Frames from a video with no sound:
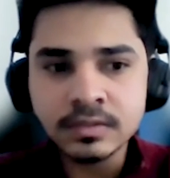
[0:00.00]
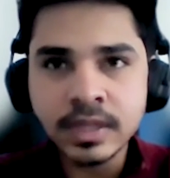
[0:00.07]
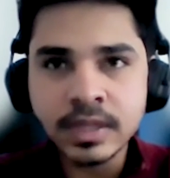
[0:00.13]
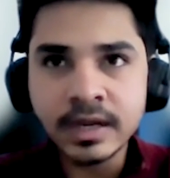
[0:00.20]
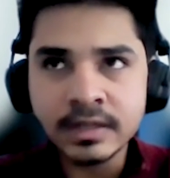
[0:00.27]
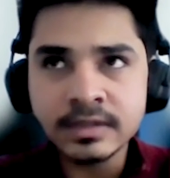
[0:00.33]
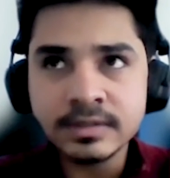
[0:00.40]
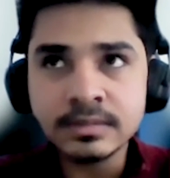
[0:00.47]
So
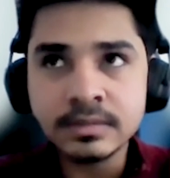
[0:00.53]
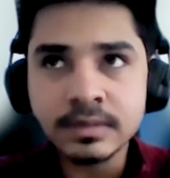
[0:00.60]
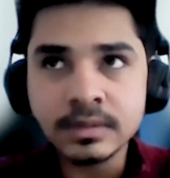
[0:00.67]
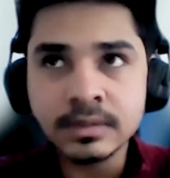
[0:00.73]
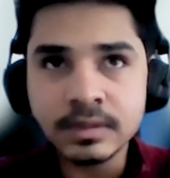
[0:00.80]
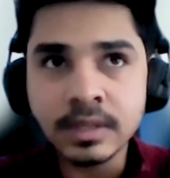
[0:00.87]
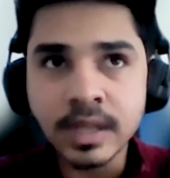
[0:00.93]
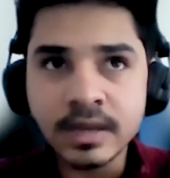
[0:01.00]
that is
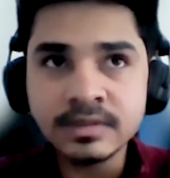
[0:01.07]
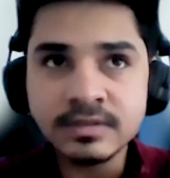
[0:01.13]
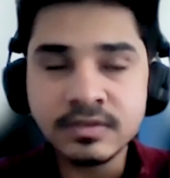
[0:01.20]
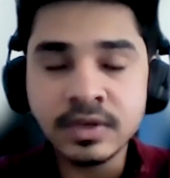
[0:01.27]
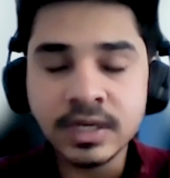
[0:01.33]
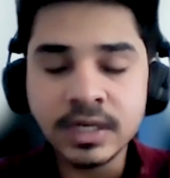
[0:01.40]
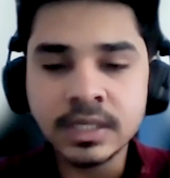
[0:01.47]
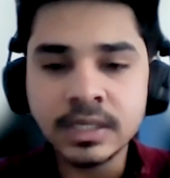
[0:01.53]

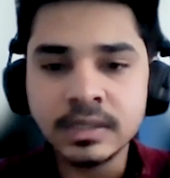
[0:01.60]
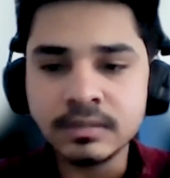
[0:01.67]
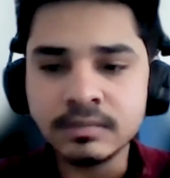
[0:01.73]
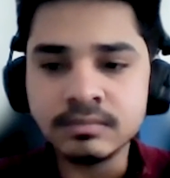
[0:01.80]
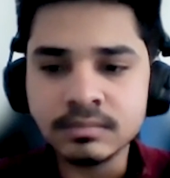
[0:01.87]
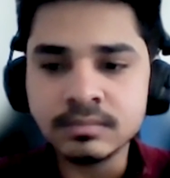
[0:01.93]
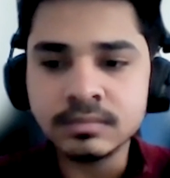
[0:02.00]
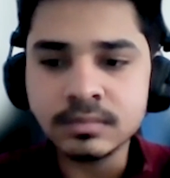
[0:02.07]

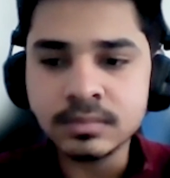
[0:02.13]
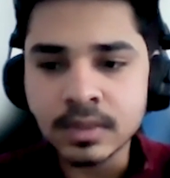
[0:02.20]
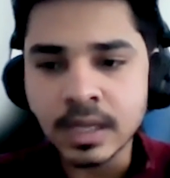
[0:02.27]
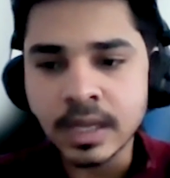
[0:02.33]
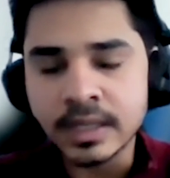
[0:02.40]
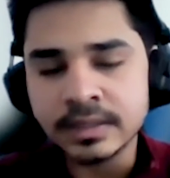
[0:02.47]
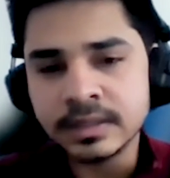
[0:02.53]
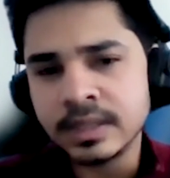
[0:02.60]
really,
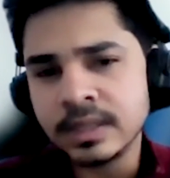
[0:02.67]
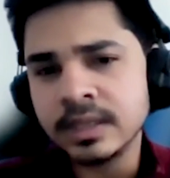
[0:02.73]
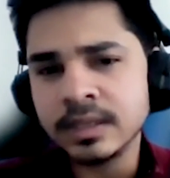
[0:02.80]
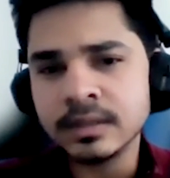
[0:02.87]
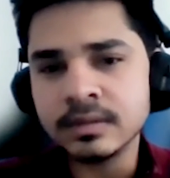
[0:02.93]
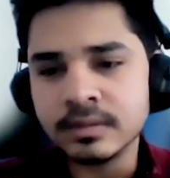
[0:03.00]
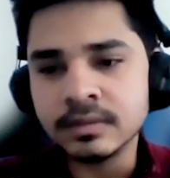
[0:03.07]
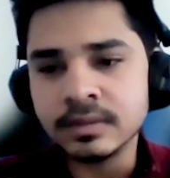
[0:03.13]
I
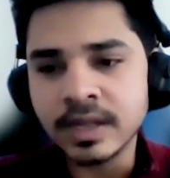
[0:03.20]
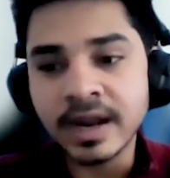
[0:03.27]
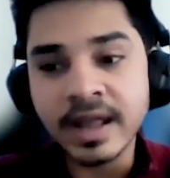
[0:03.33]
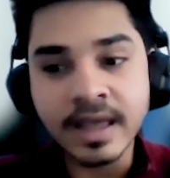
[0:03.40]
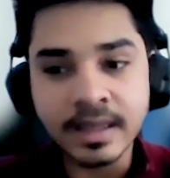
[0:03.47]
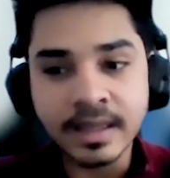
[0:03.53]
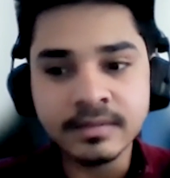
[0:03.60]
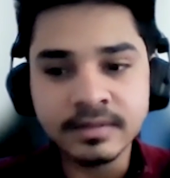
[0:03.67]
think,
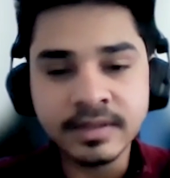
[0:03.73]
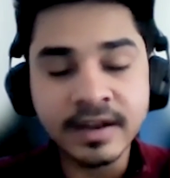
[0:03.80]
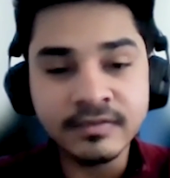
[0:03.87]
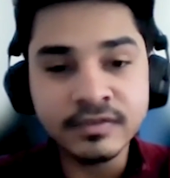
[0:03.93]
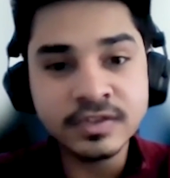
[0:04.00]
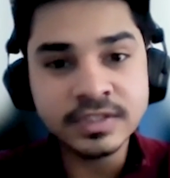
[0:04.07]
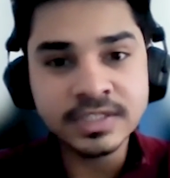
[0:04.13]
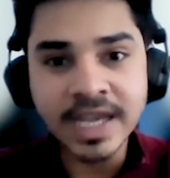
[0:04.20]
that
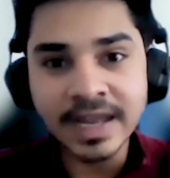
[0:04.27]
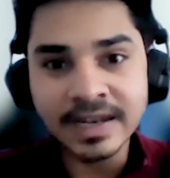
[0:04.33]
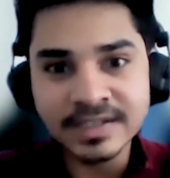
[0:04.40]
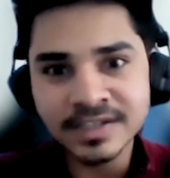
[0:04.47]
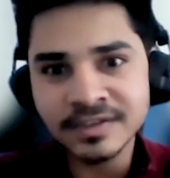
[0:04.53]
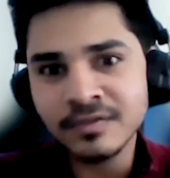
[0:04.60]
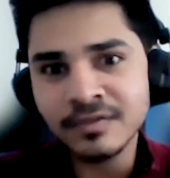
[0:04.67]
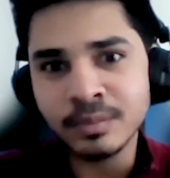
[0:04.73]
was
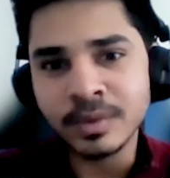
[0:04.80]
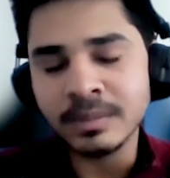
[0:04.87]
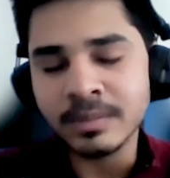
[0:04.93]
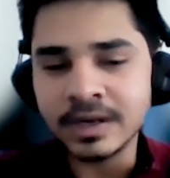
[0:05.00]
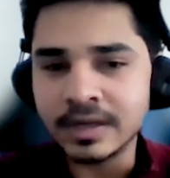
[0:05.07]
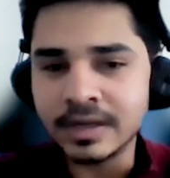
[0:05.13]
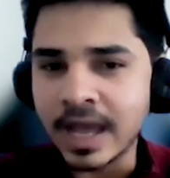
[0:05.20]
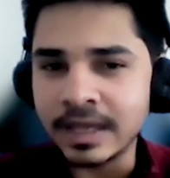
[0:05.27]
challenging for me,
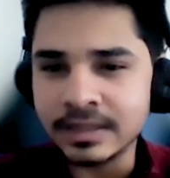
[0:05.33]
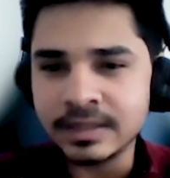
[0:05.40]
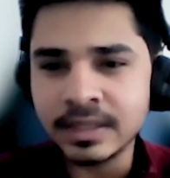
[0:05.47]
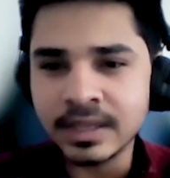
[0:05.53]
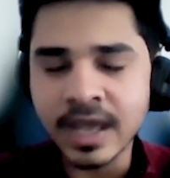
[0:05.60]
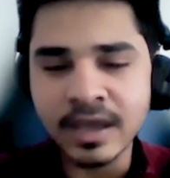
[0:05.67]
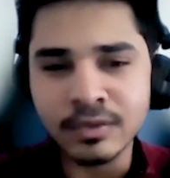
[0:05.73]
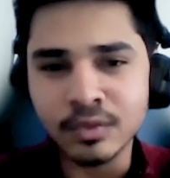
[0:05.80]
but I
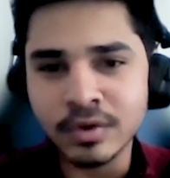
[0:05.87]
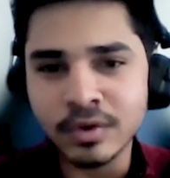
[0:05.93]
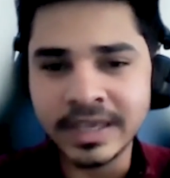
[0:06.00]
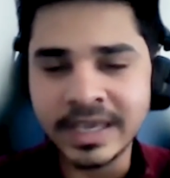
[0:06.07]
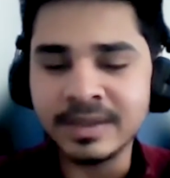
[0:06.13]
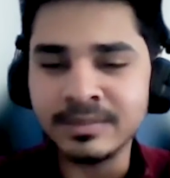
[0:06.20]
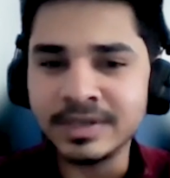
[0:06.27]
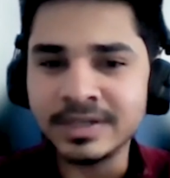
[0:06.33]
think I
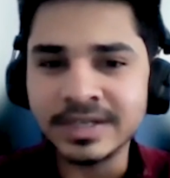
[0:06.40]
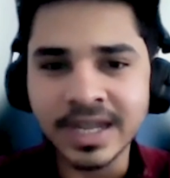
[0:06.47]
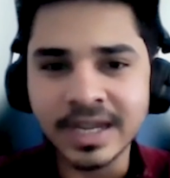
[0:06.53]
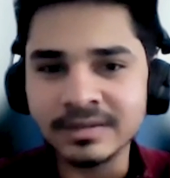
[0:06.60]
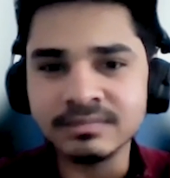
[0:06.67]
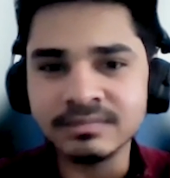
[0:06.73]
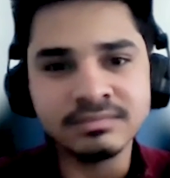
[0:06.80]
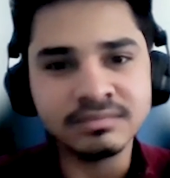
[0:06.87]
overcame it
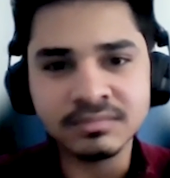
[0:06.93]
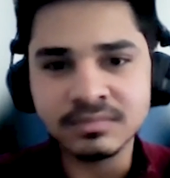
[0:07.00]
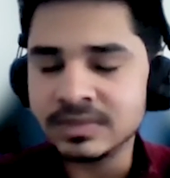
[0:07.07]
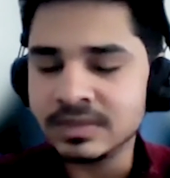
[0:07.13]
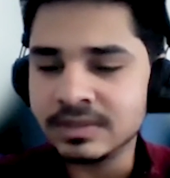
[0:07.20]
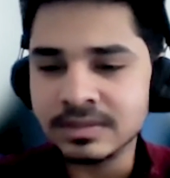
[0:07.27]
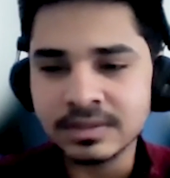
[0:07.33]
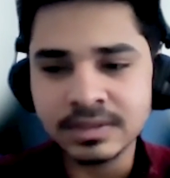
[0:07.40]
and
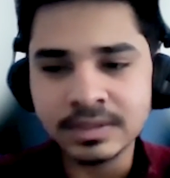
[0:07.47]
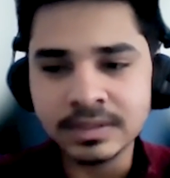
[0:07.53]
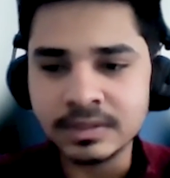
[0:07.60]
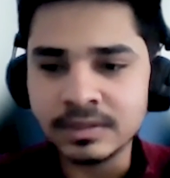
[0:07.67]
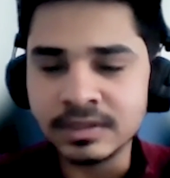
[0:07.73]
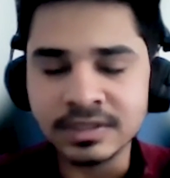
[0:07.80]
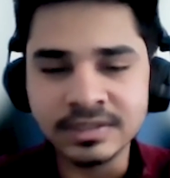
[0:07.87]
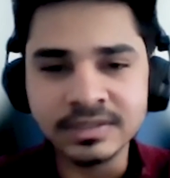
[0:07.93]

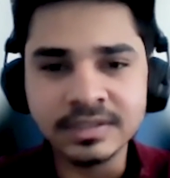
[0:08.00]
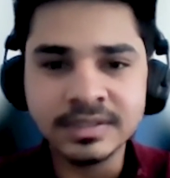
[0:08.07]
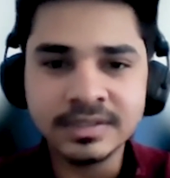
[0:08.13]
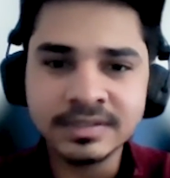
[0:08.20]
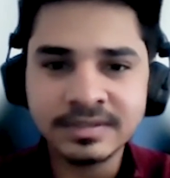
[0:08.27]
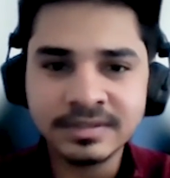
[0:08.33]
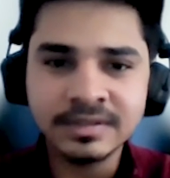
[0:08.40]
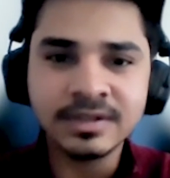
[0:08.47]
learned
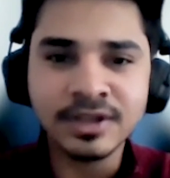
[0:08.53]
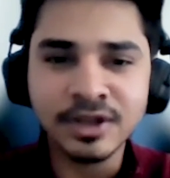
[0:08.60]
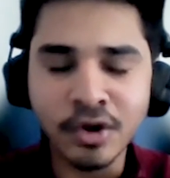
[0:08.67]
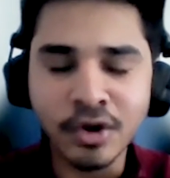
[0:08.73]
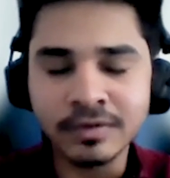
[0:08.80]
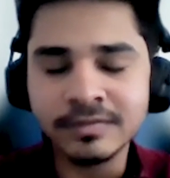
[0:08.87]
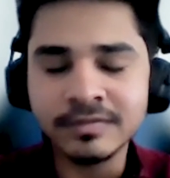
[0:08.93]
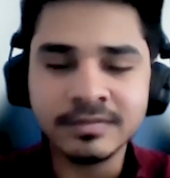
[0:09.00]
a
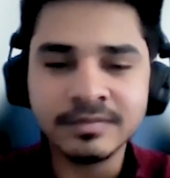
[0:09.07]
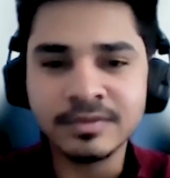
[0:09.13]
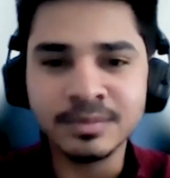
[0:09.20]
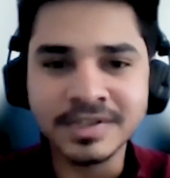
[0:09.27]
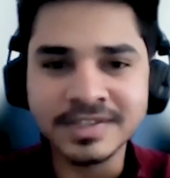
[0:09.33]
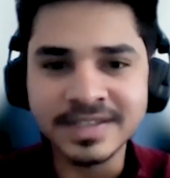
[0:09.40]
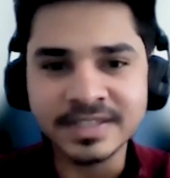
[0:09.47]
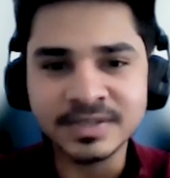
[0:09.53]
lot
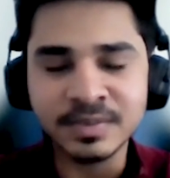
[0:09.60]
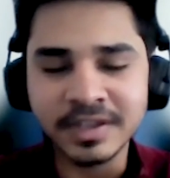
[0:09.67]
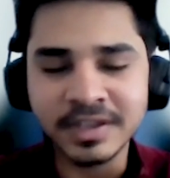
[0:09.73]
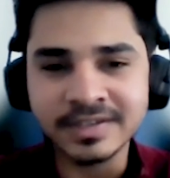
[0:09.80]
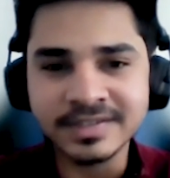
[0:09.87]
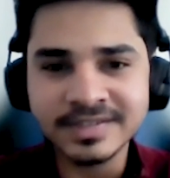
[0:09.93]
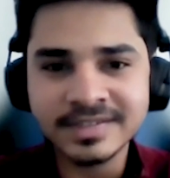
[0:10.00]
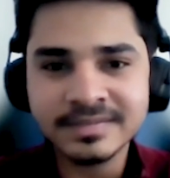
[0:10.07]
from this
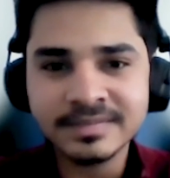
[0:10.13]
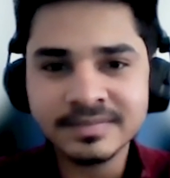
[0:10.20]
experience.